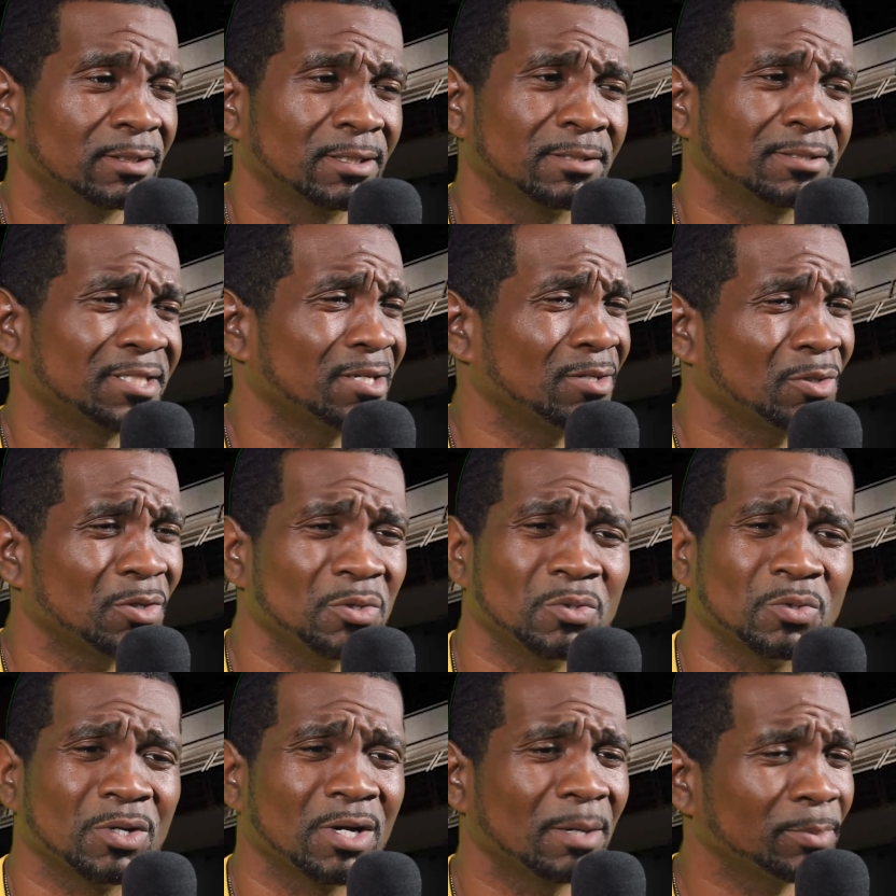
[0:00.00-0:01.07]
I said,
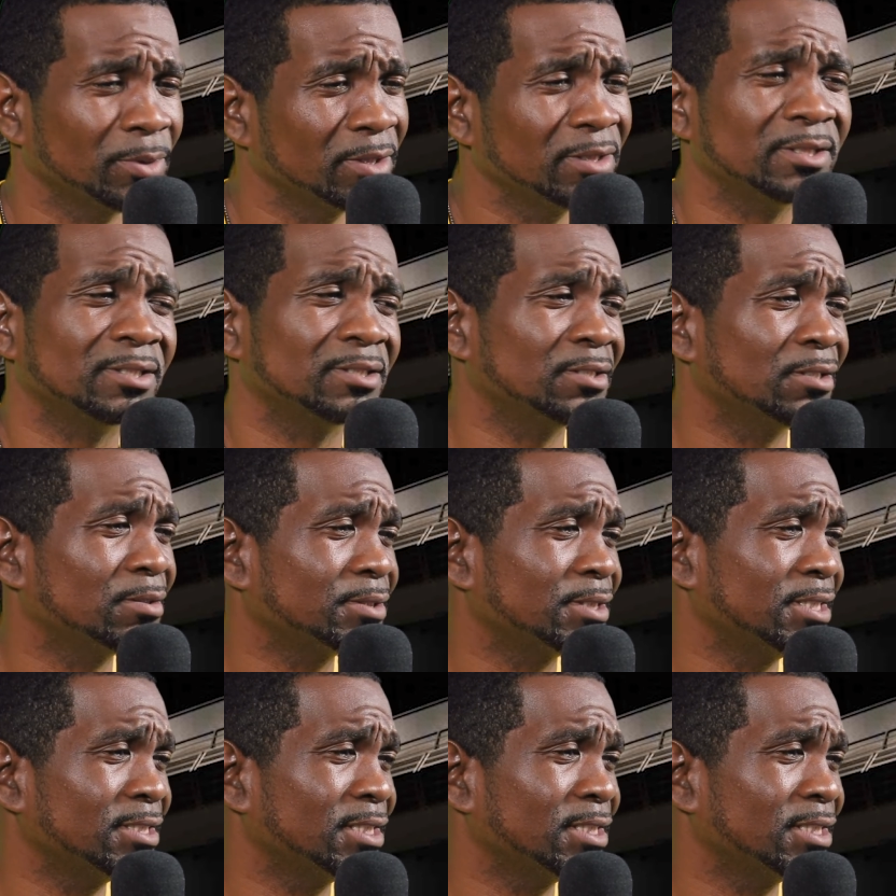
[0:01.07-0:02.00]
cool, I'm good. You know what I'm saying?